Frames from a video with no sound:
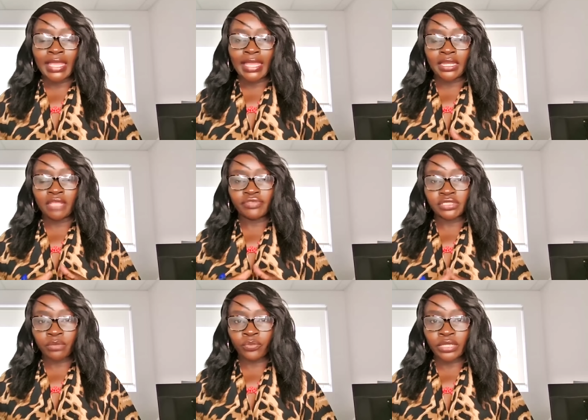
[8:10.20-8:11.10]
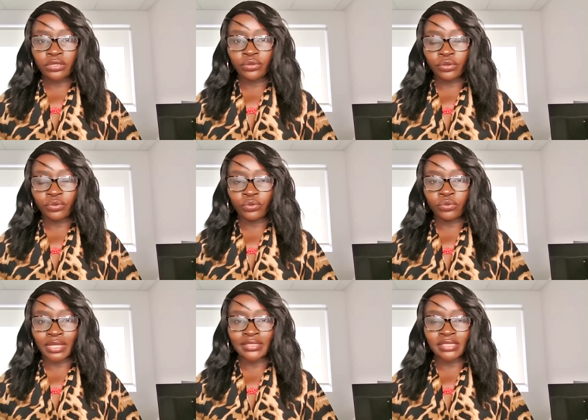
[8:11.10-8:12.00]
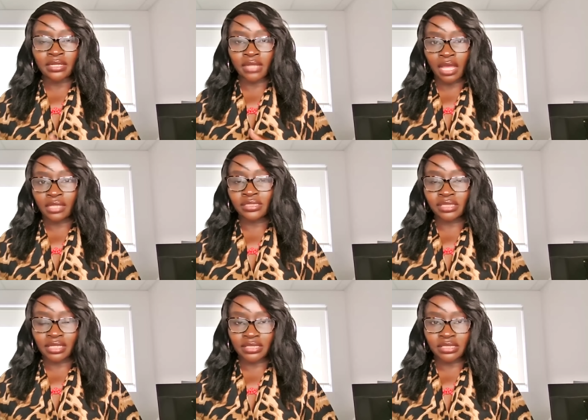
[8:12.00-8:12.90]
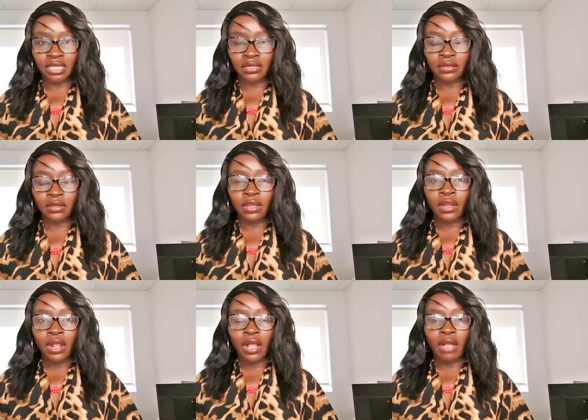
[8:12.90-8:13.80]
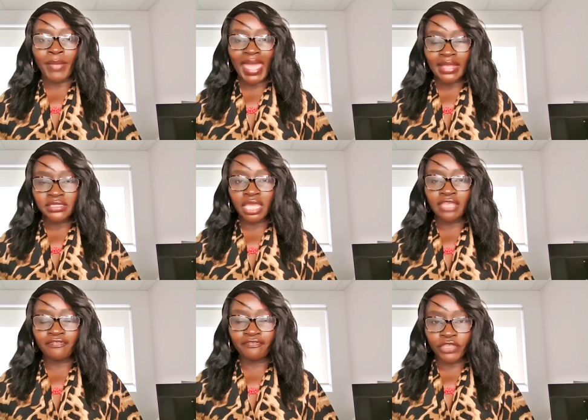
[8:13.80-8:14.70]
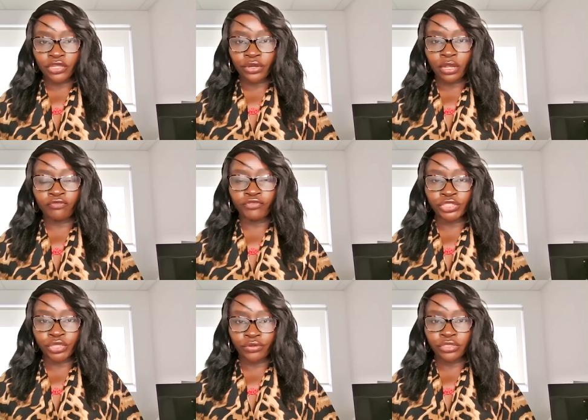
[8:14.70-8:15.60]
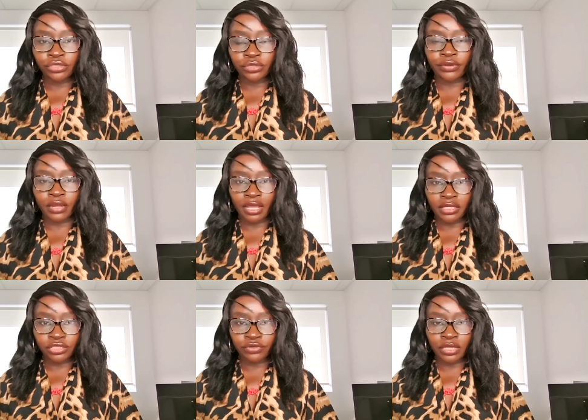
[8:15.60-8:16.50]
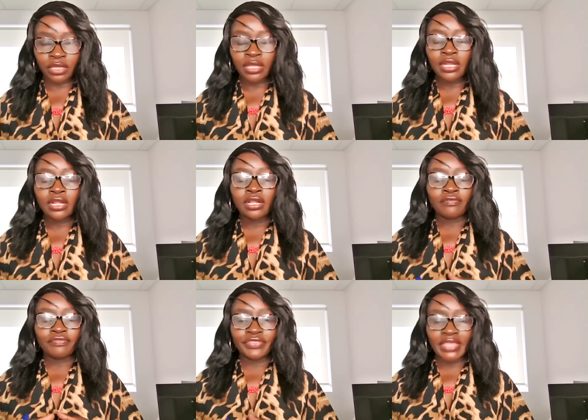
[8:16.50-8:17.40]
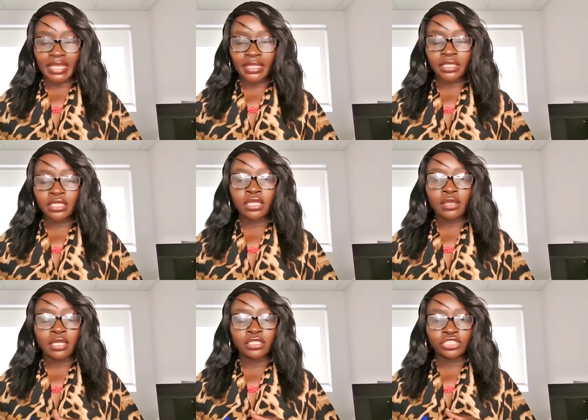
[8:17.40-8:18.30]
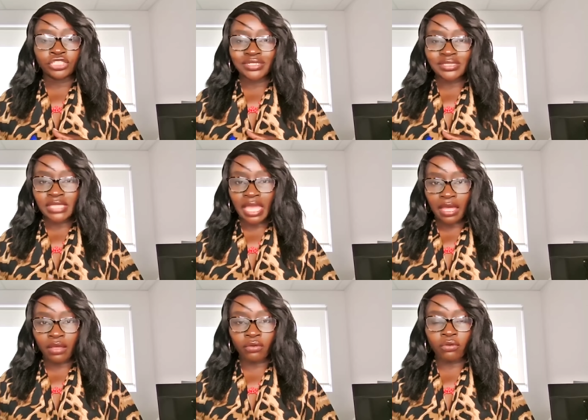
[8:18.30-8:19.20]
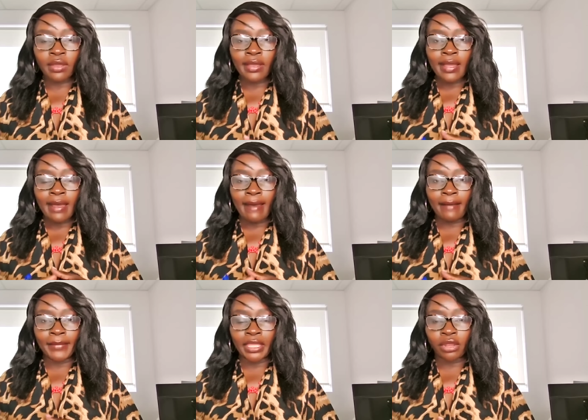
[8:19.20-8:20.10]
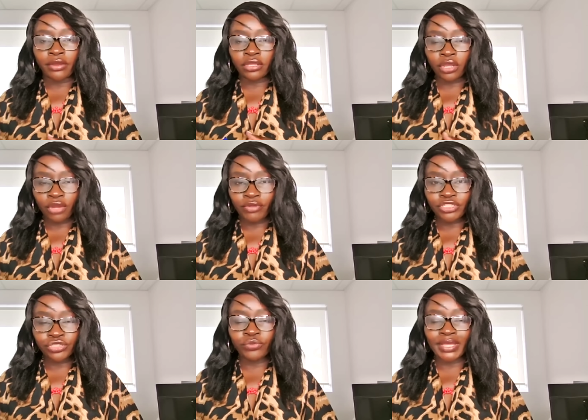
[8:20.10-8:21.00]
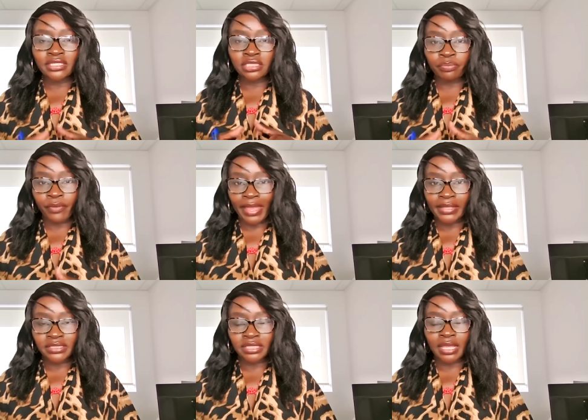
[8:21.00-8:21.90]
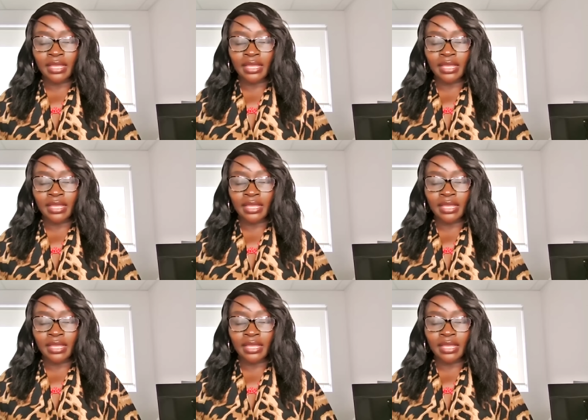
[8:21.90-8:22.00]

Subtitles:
And if someone who is a non-citizen has a fear of returning to their country, they should tell and are encouraged to express